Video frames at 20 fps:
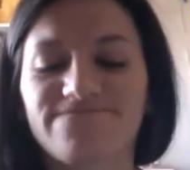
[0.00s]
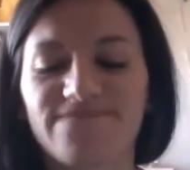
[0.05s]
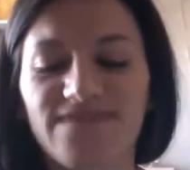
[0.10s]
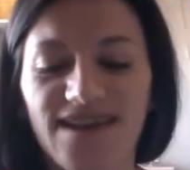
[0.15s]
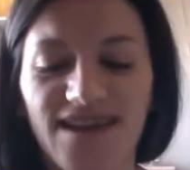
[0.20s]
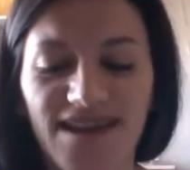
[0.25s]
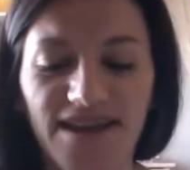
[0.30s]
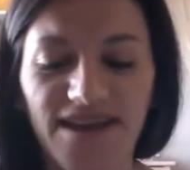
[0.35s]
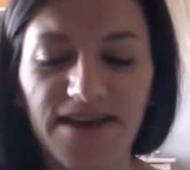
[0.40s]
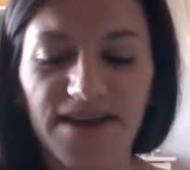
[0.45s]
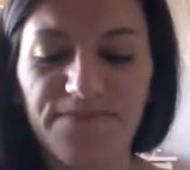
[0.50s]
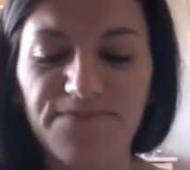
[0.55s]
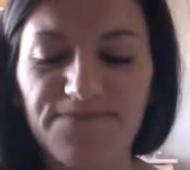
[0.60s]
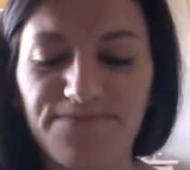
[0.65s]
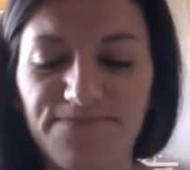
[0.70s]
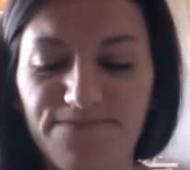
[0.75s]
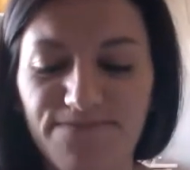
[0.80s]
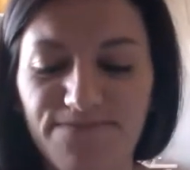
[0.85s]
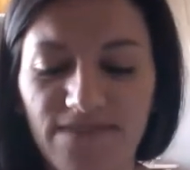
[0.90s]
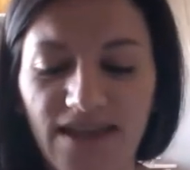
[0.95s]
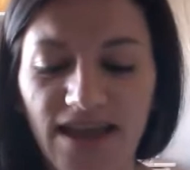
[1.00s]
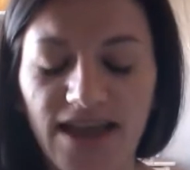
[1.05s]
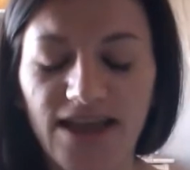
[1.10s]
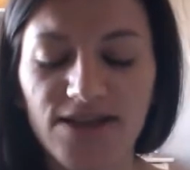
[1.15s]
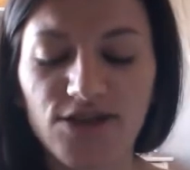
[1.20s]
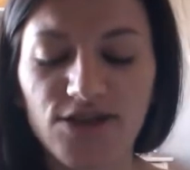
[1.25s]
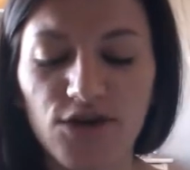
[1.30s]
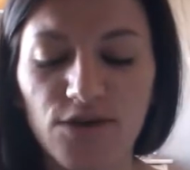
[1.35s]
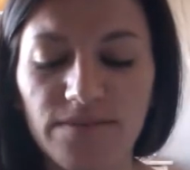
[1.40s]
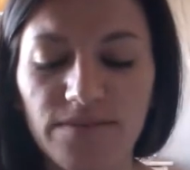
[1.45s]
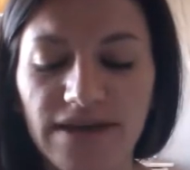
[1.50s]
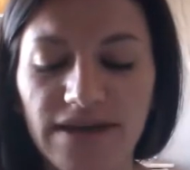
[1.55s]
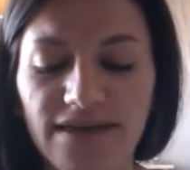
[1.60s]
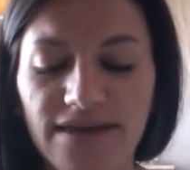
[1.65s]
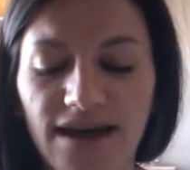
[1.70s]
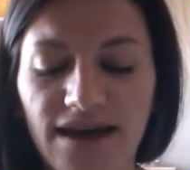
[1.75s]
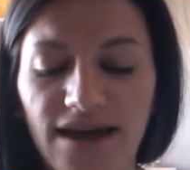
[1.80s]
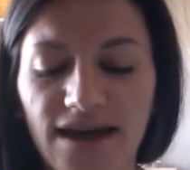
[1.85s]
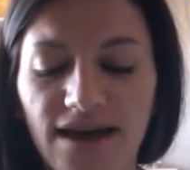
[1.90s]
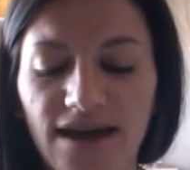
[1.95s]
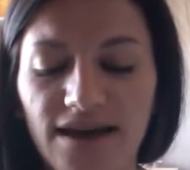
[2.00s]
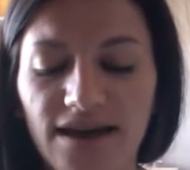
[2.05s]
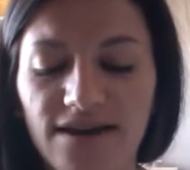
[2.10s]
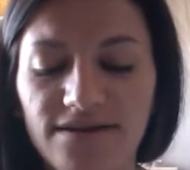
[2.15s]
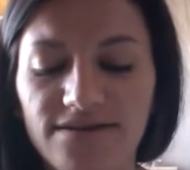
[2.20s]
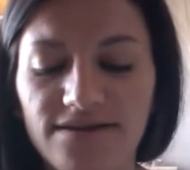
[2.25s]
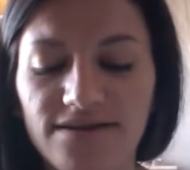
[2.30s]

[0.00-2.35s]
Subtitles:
he told me that